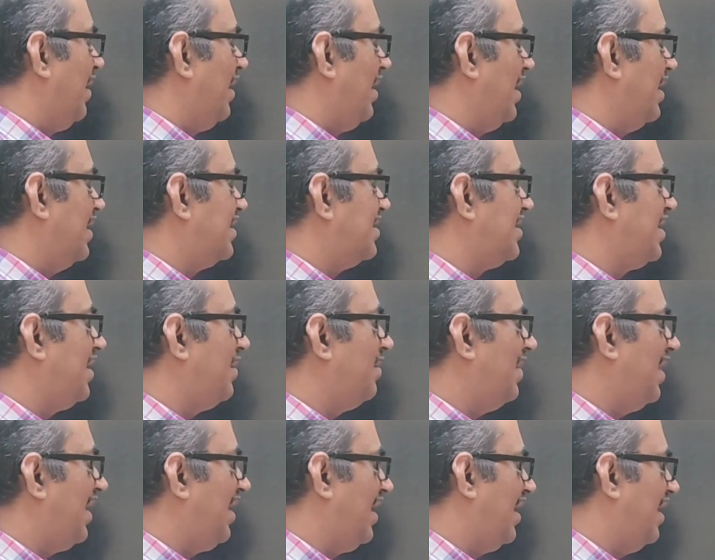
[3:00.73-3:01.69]
AC
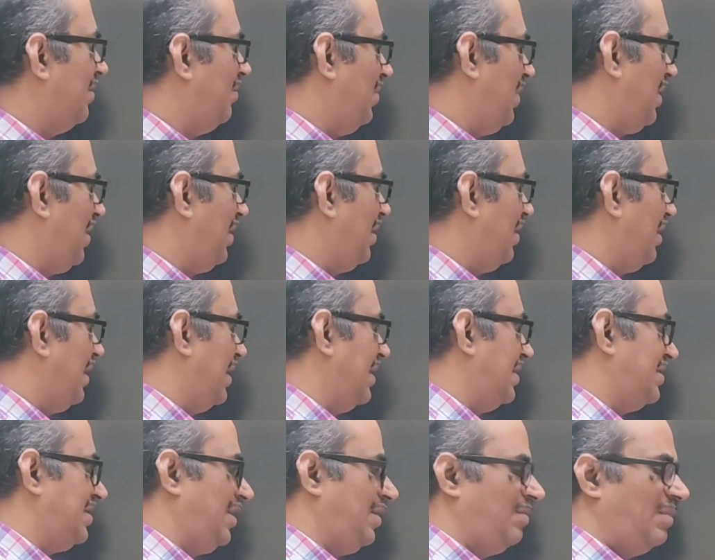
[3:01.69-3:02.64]
by AB,
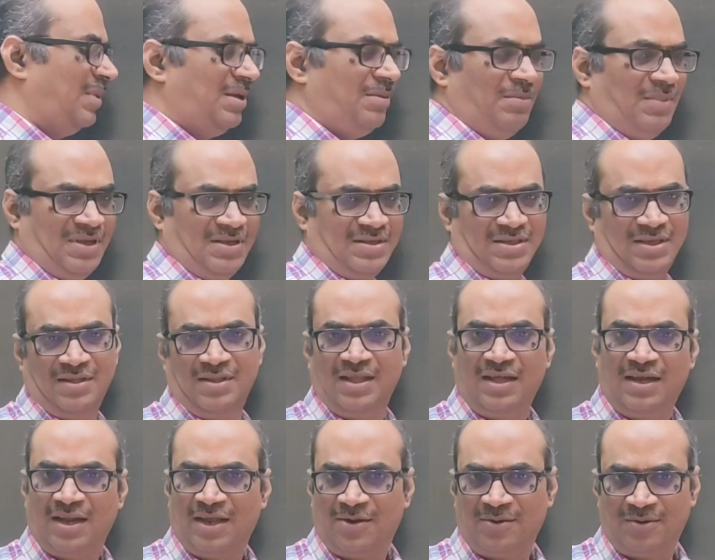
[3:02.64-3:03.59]
AC by BC.
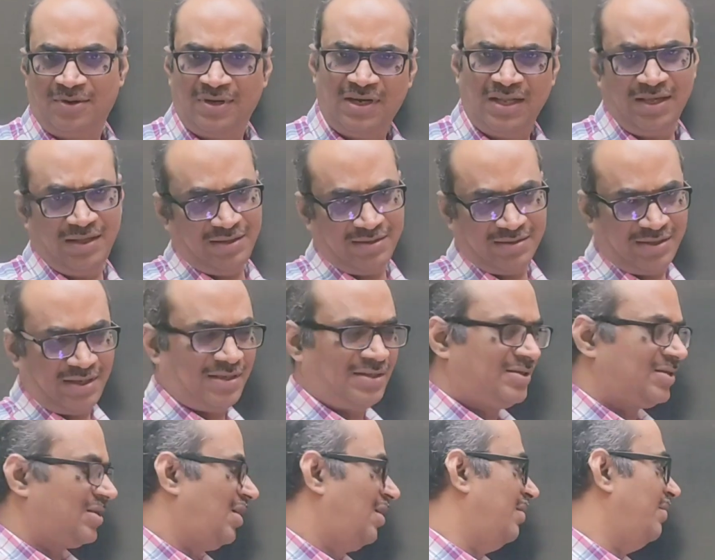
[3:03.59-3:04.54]
There are only
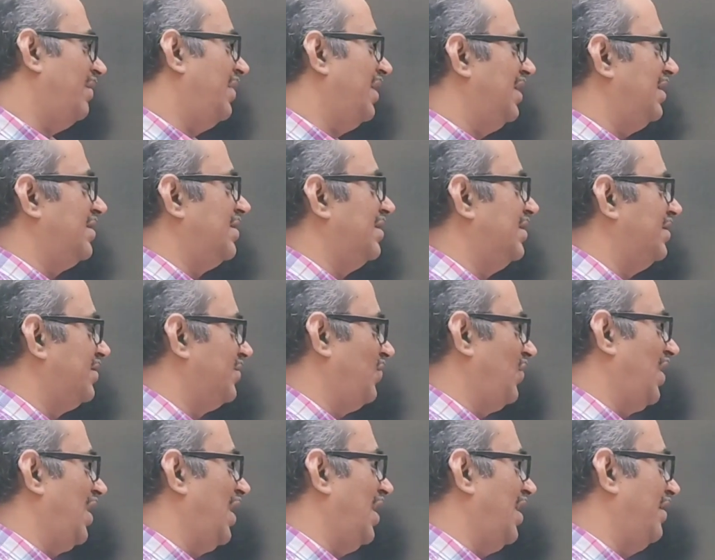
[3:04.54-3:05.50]
6 combinations
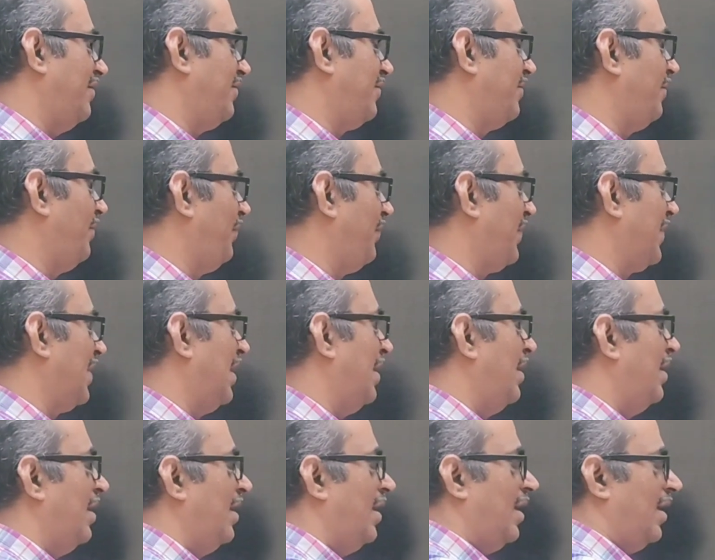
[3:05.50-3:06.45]
we have.
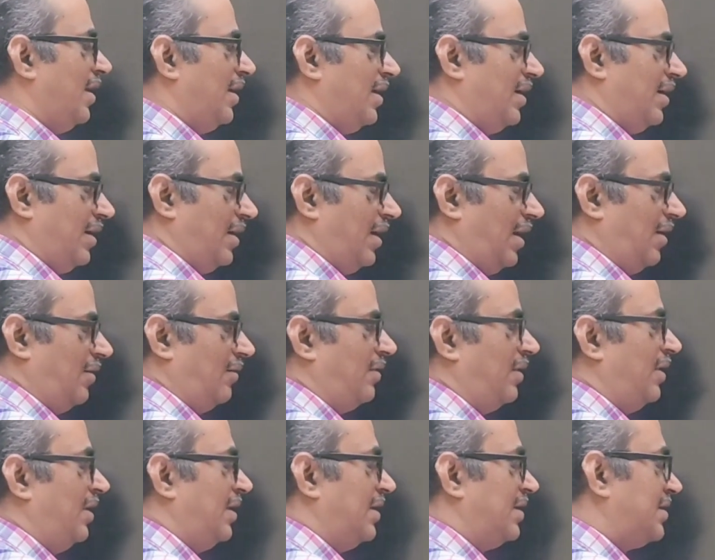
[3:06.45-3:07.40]

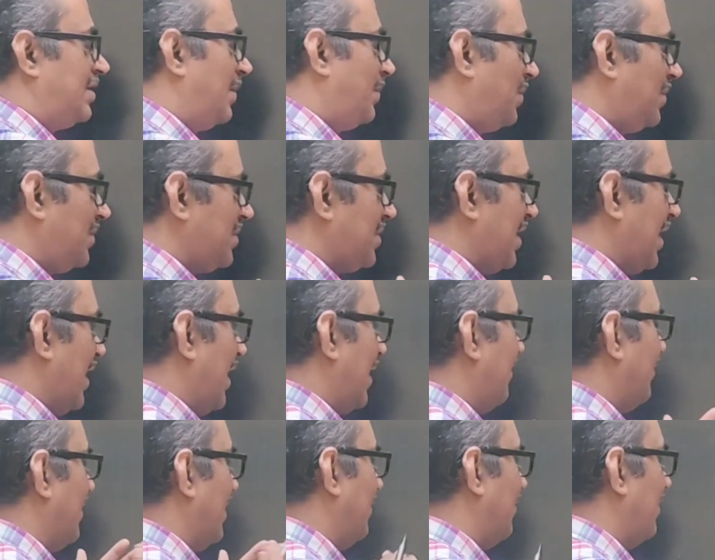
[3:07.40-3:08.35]
Now, suppose they
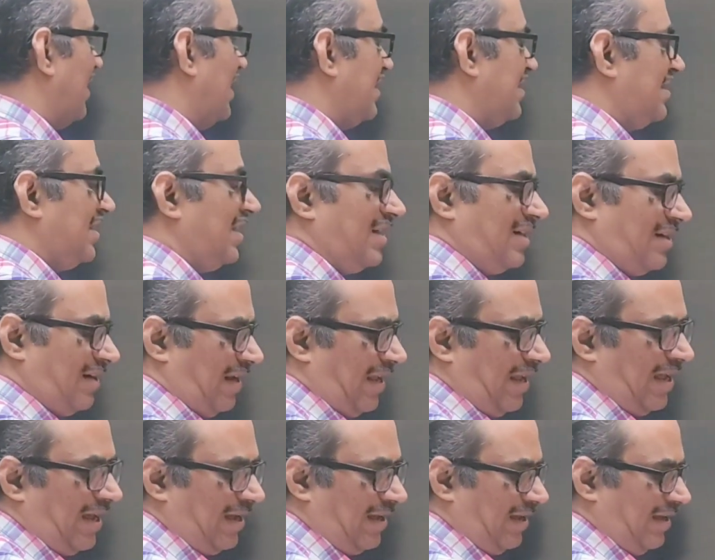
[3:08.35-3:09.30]
have given us a
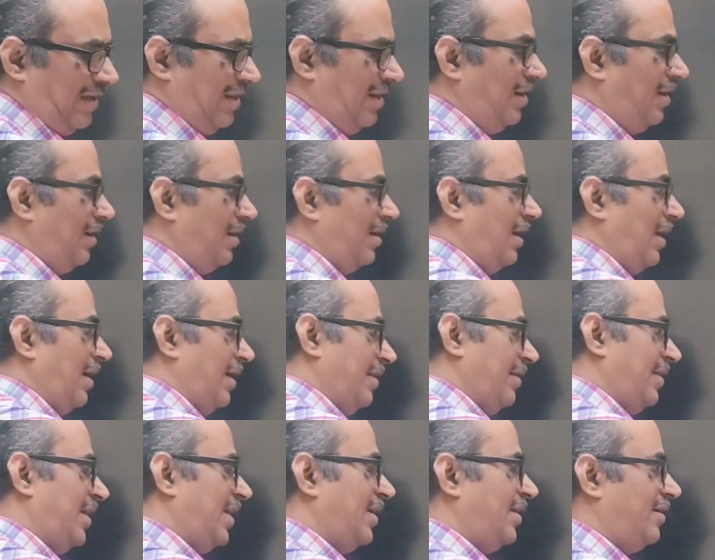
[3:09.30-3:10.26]
triangle,
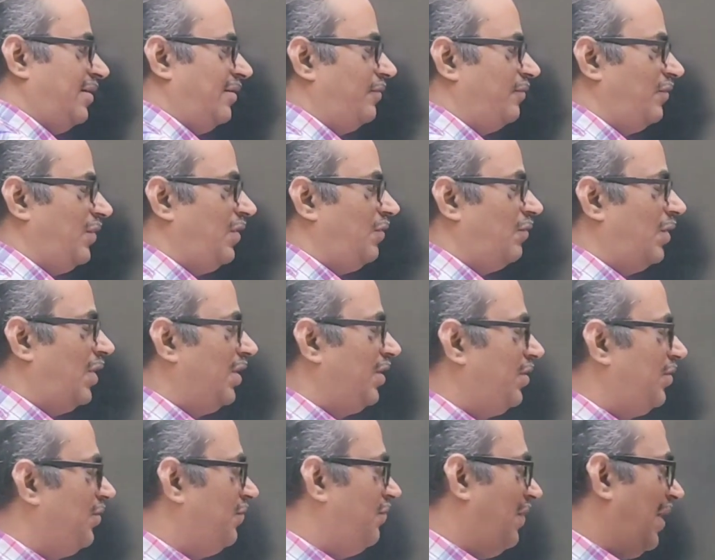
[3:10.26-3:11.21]
then we
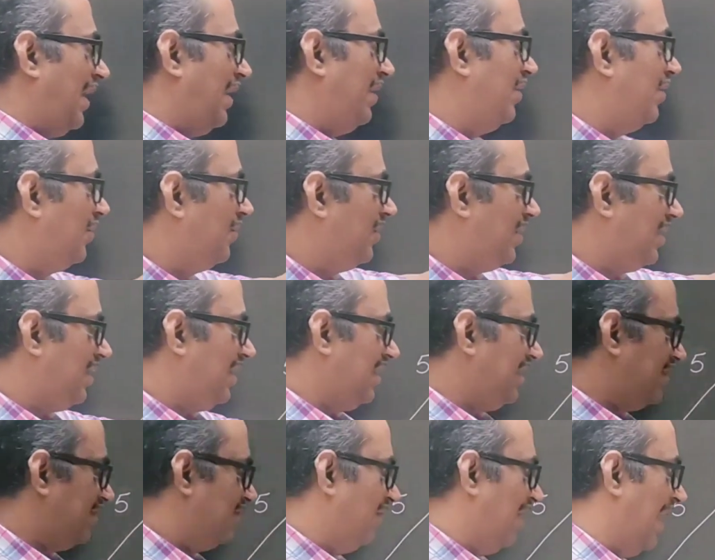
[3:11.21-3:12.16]
want to find out
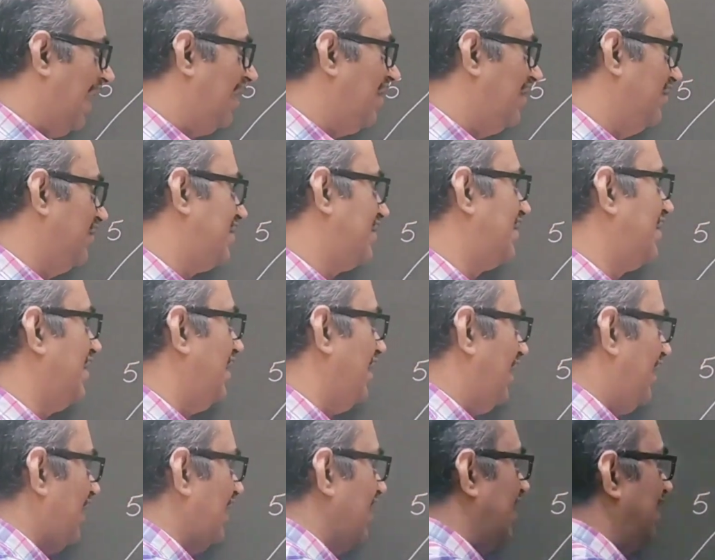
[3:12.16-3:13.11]
these
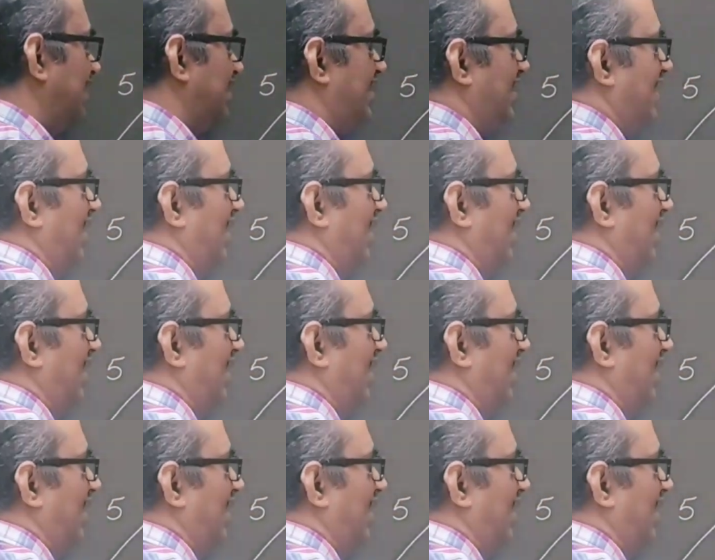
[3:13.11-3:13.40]
values. In this